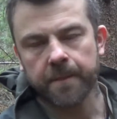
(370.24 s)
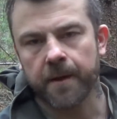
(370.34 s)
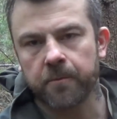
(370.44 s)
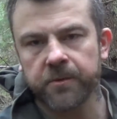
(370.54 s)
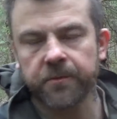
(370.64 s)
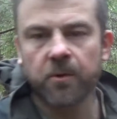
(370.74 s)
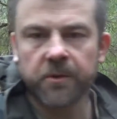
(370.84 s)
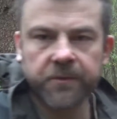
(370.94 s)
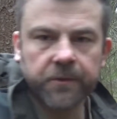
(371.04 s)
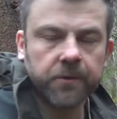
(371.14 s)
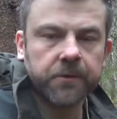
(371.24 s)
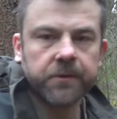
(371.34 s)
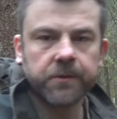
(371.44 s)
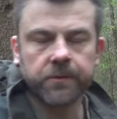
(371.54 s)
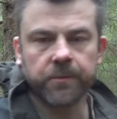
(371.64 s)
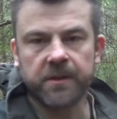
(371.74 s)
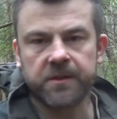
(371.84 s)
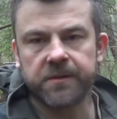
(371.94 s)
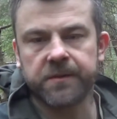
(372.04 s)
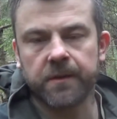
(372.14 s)
I was forced to
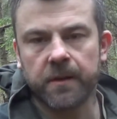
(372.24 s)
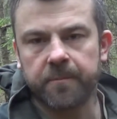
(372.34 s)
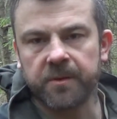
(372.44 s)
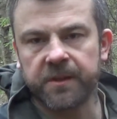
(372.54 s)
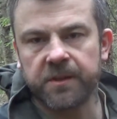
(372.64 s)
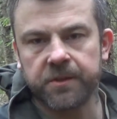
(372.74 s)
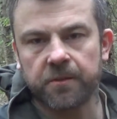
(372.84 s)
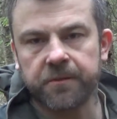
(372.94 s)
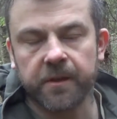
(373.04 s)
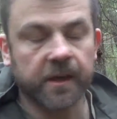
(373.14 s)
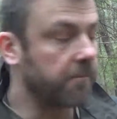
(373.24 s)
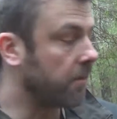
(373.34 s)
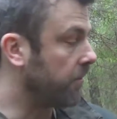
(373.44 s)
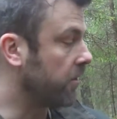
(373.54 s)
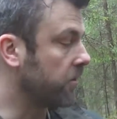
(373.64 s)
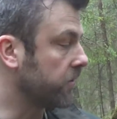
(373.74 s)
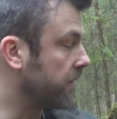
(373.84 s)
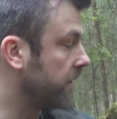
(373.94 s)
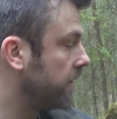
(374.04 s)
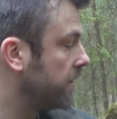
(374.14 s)
switch the position of the camera because
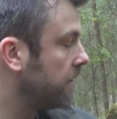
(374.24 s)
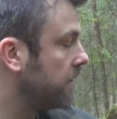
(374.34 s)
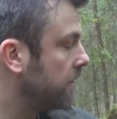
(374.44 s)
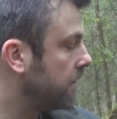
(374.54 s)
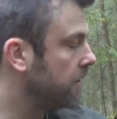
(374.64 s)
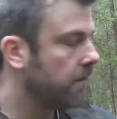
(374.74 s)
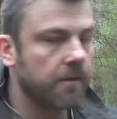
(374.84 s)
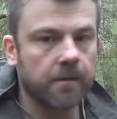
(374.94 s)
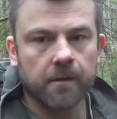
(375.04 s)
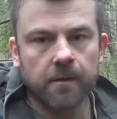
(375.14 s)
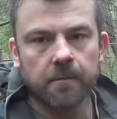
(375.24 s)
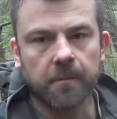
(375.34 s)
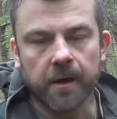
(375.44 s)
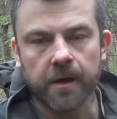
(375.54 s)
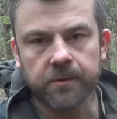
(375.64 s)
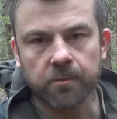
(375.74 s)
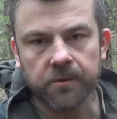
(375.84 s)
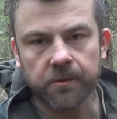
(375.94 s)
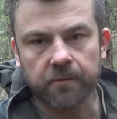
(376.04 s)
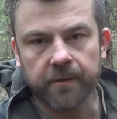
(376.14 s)
my ass
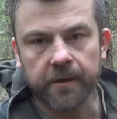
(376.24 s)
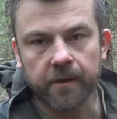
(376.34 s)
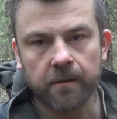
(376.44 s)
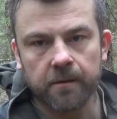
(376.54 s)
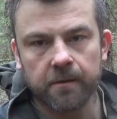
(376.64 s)
was on fire.